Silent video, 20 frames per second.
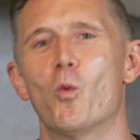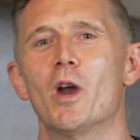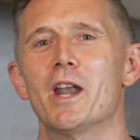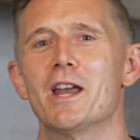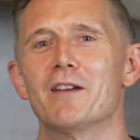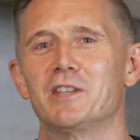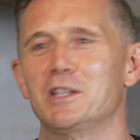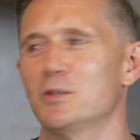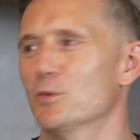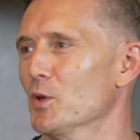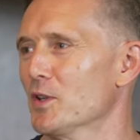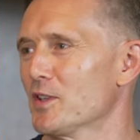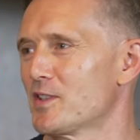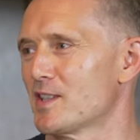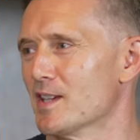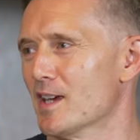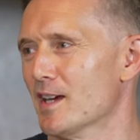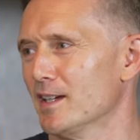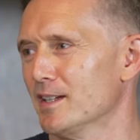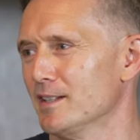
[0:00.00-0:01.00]
Whatever you want to
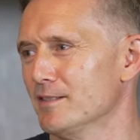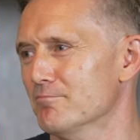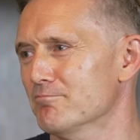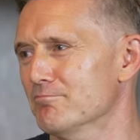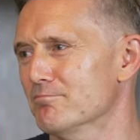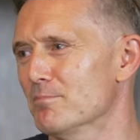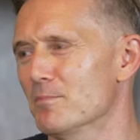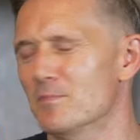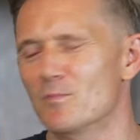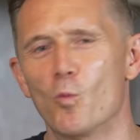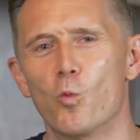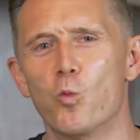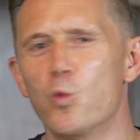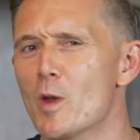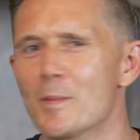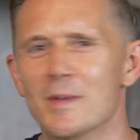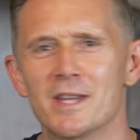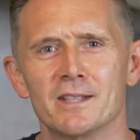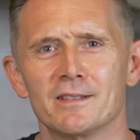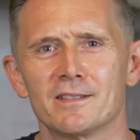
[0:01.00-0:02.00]
say,
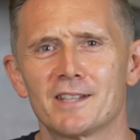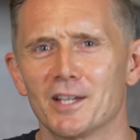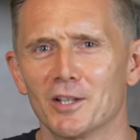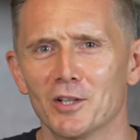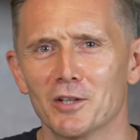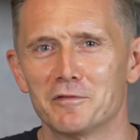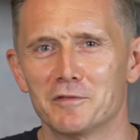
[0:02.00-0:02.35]
women killer